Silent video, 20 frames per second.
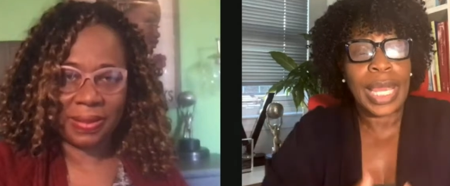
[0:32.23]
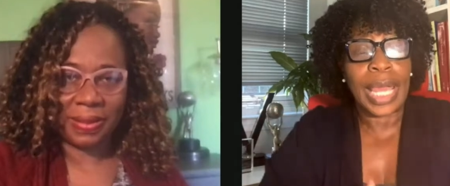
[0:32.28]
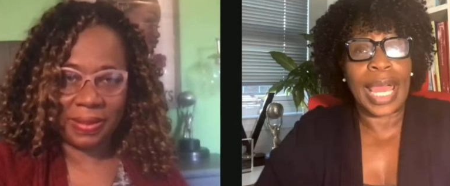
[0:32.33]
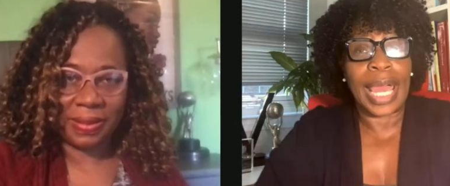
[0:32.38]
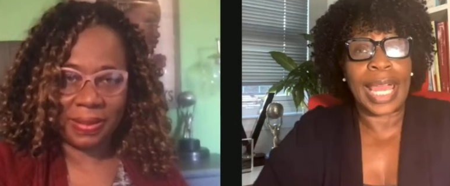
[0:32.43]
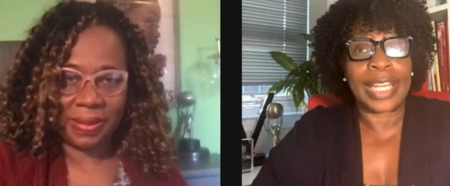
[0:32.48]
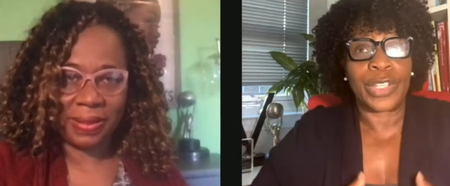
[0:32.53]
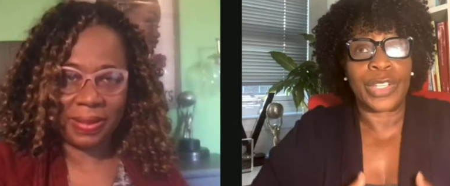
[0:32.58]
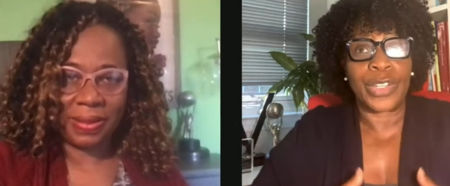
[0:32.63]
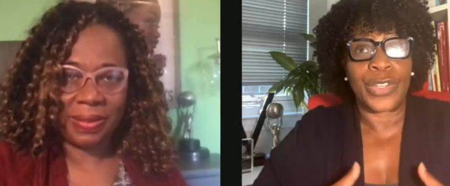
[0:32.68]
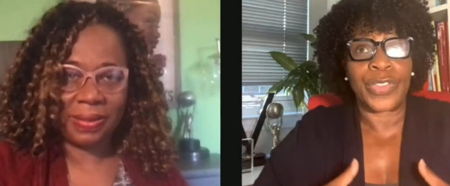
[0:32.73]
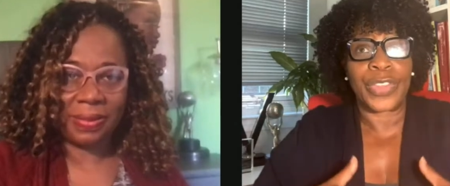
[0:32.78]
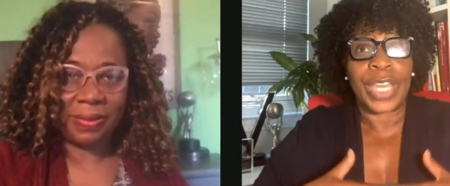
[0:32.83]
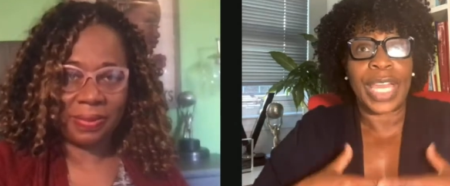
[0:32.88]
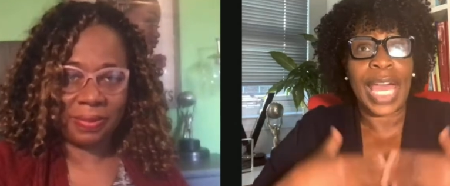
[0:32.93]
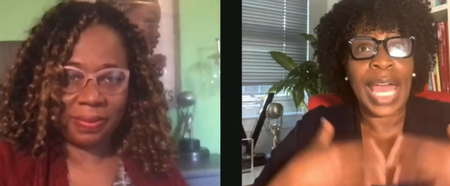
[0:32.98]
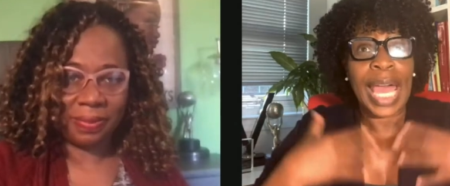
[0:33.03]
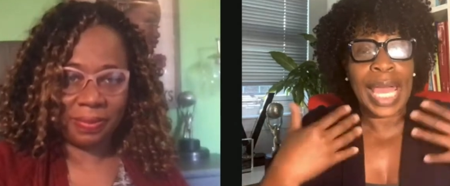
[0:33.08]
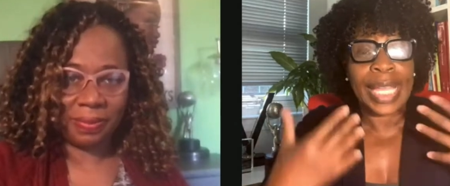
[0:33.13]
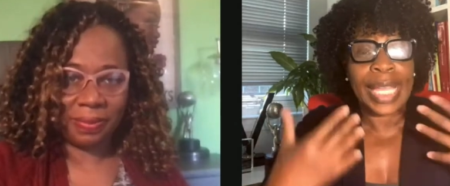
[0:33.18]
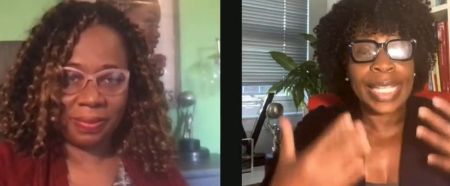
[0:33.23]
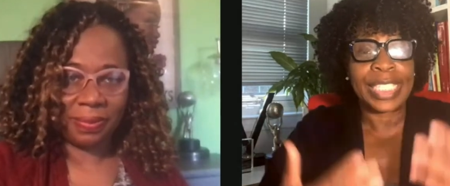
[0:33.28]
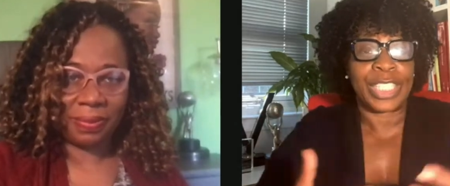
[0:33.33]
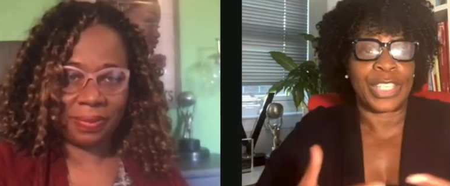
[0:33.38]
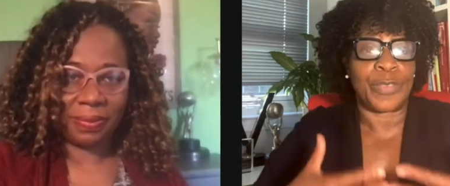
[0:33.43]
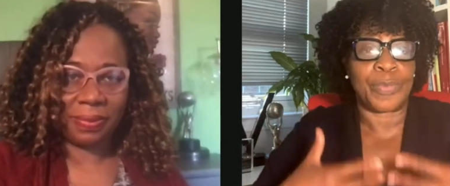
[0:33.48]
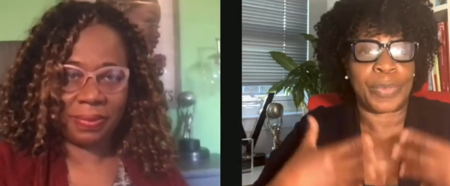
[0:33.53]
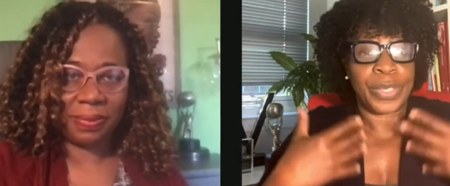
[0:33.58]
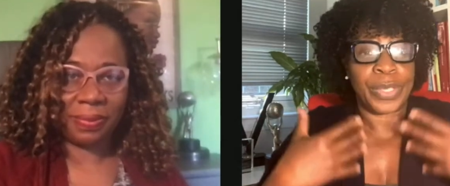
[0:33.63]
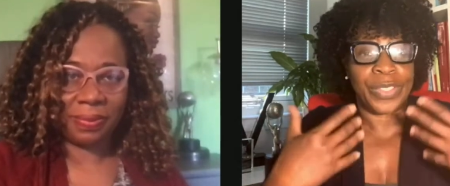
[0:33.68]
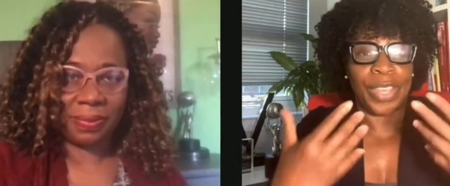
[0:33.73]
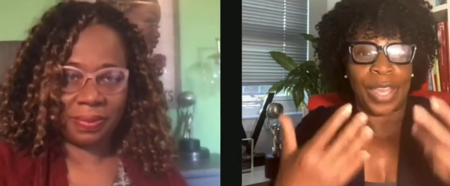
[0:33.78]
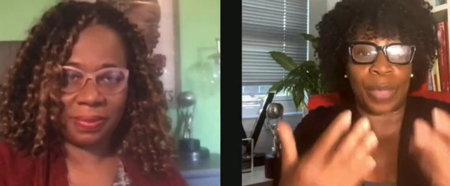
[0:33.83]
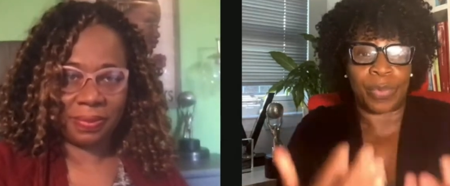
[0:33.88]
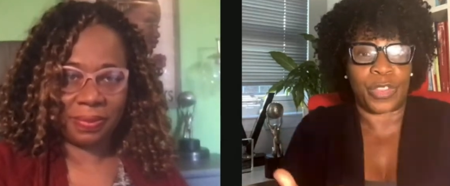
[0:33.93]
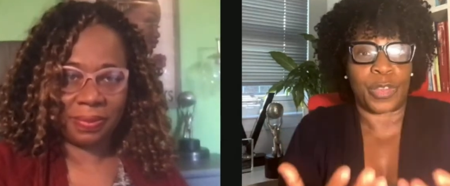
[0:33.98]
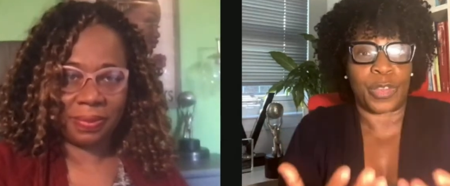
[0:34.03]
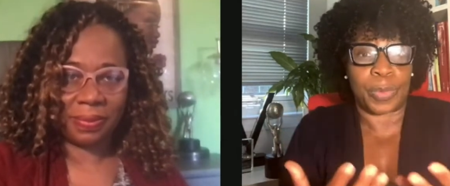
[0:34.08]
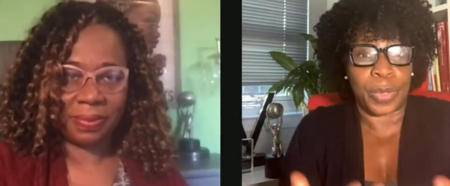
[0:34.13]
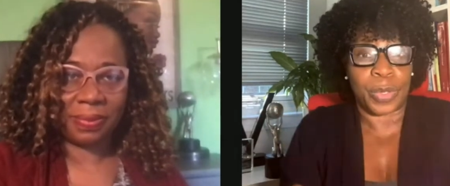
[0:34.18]
Speaker 1: I learned the kinds of books I was
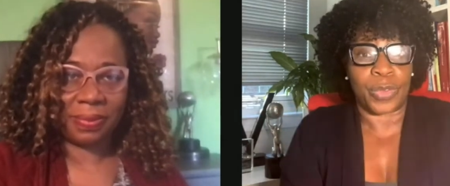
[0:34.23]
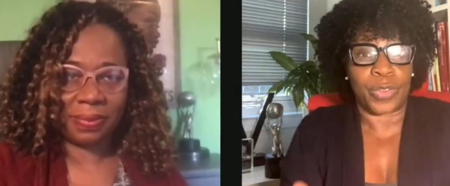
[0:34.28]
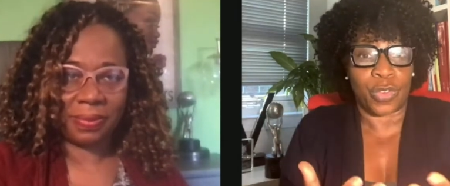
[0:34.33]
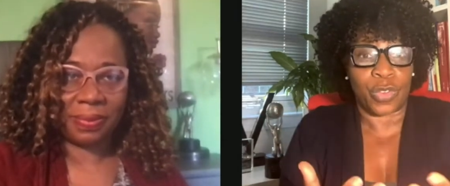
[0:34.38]
supposed